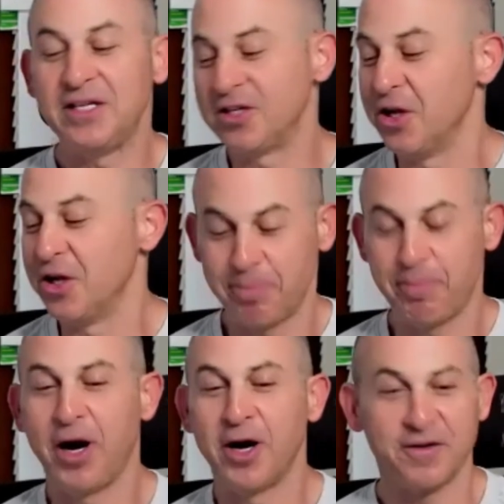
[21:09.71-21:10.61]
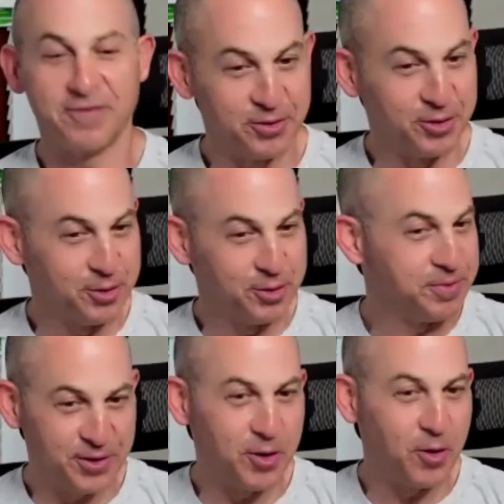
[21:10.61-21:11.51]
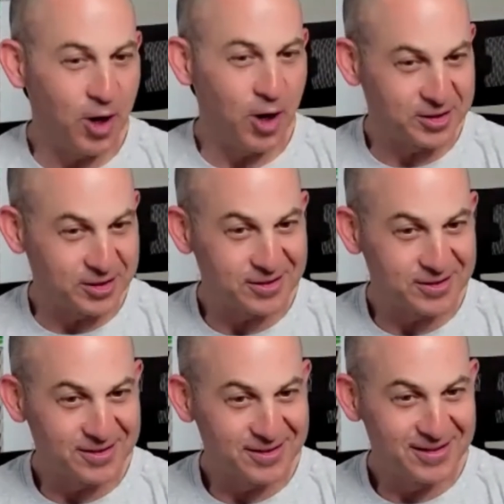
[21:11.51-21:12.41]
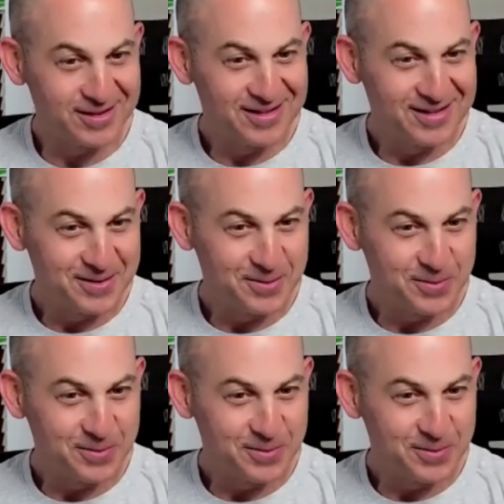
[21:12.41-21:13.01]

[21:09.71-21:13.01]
know you're part of a group if you don't want. Right?